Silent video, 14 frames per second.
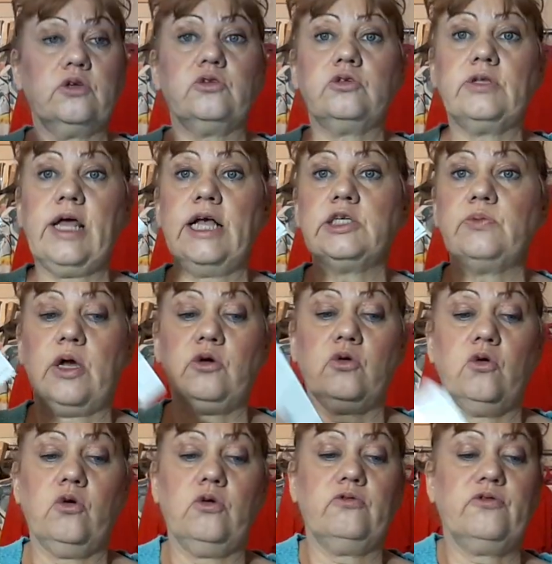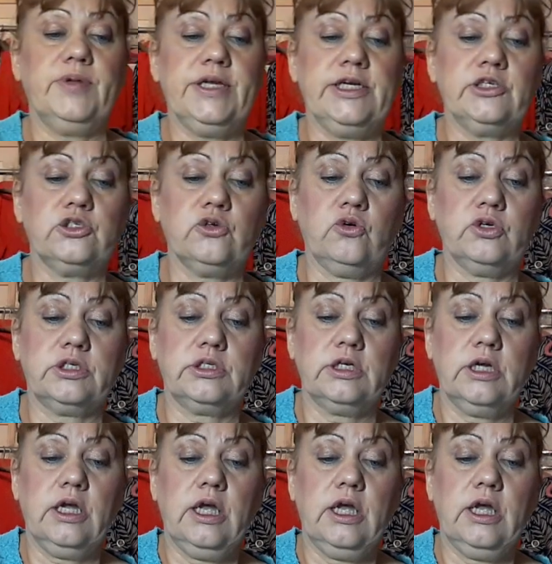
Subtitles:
So that's what I got from ASOS.